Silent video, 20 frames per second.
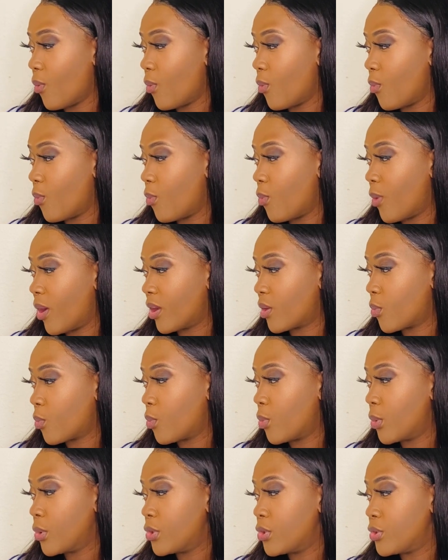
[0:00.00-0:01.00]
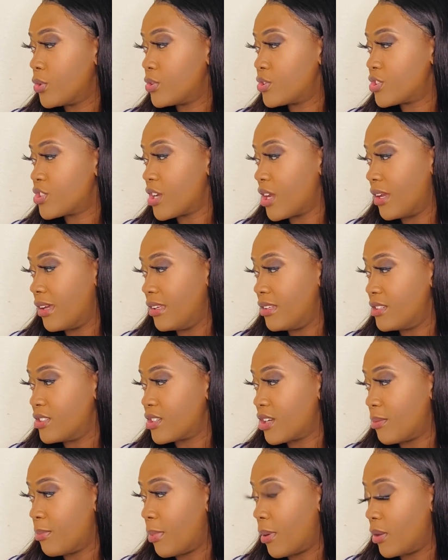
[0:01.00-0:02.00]
What would you
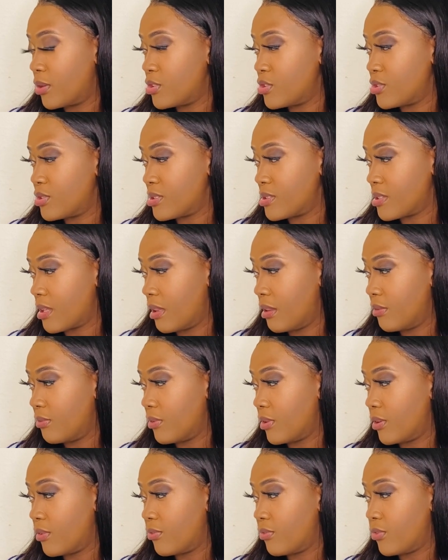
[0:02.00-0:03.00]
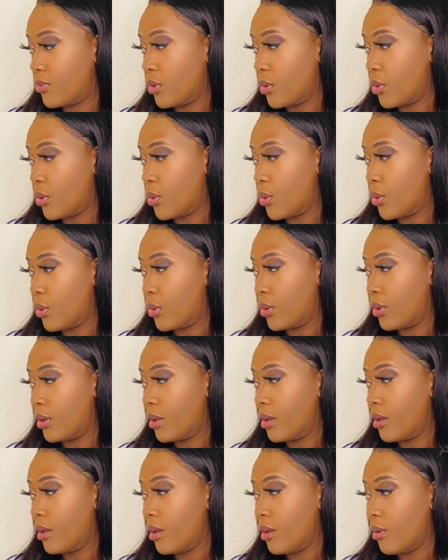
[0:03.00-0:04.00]
change about yourself if you could?